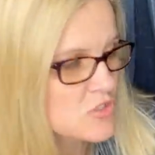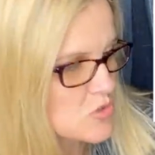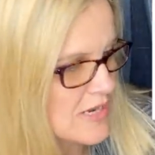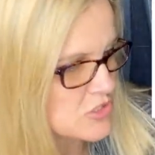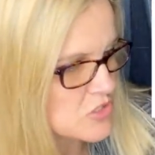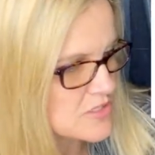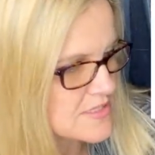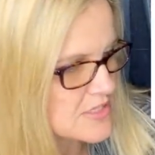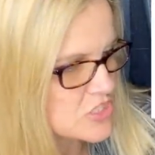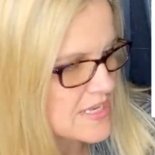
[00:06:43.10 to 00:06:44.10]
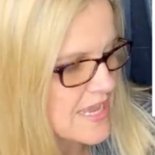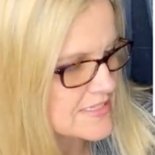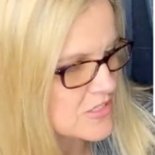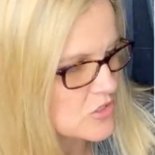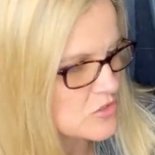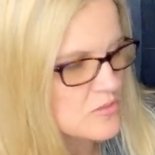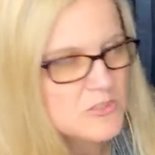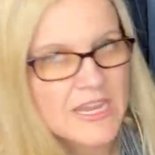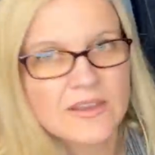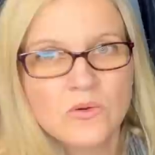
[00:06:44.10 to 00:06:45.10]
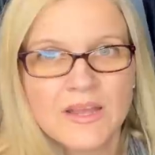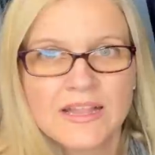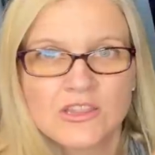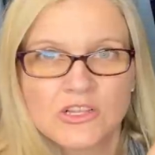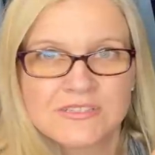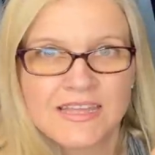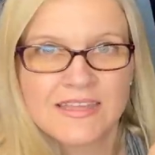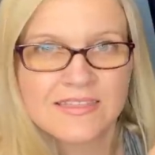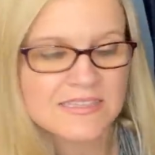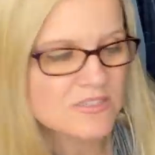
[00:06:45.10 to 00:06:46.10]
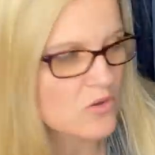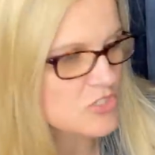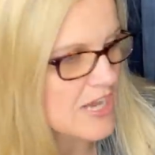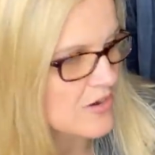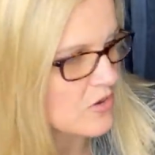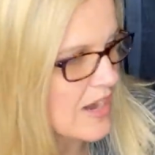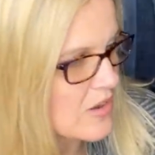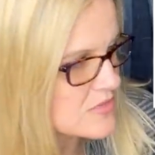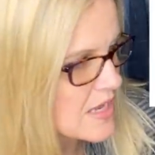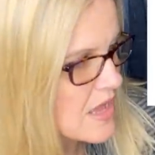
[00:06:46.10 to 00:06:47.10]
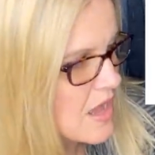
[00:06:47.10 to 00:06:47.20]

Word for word: Treasures. She has a YouTube channel. It looks like this. Go check her out.